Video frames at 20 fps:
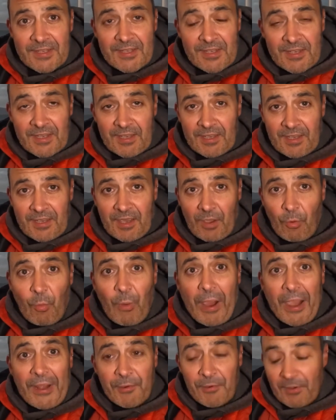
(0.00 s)
a
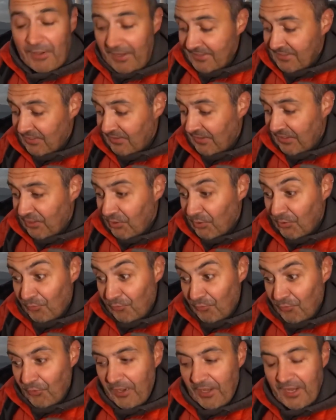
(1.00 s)
wider lens, I think you can
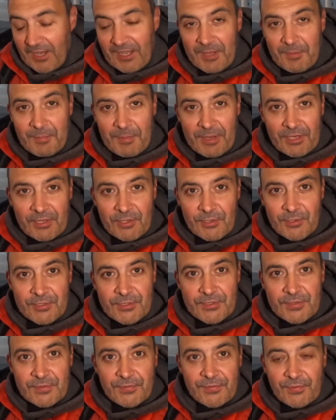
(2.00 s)
really make use
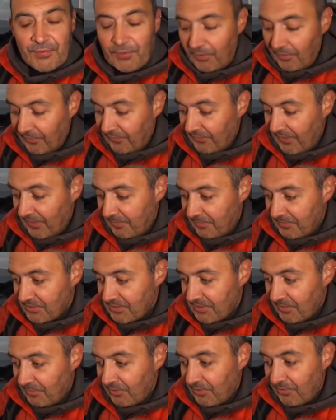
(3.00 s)
of
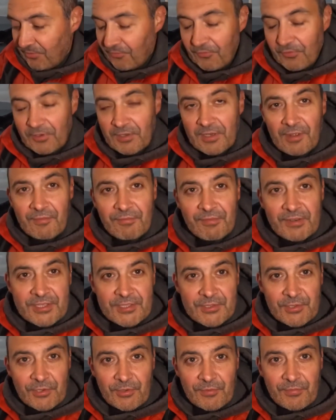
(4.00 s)
some of the lovely
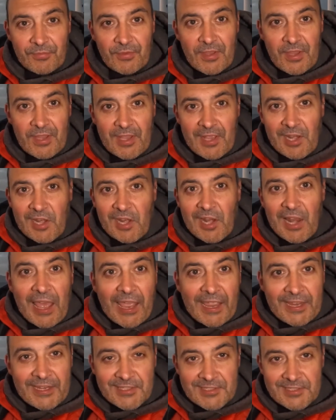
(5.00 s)
sort of
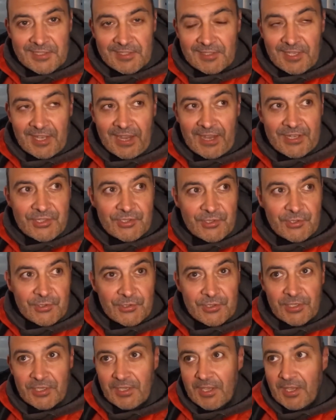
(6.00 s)
lines and textures.
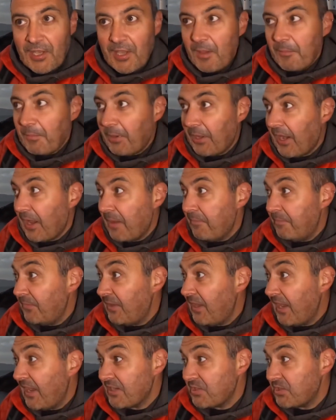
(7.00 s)
But
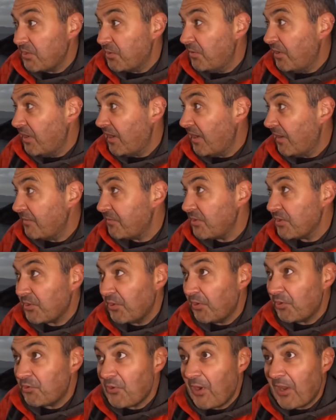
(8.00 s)
yeah, so just going
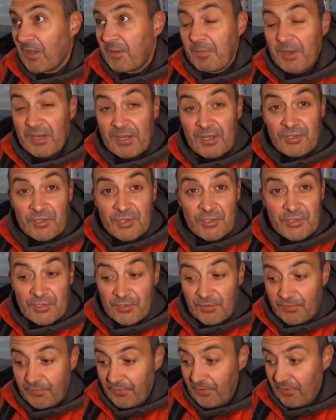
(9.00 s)
to try to make use
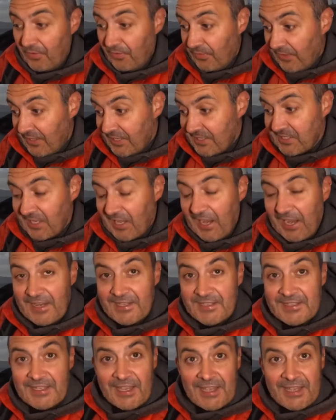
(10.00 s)
of these
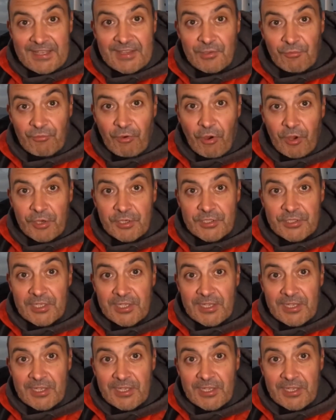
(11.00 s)
lines in the rocks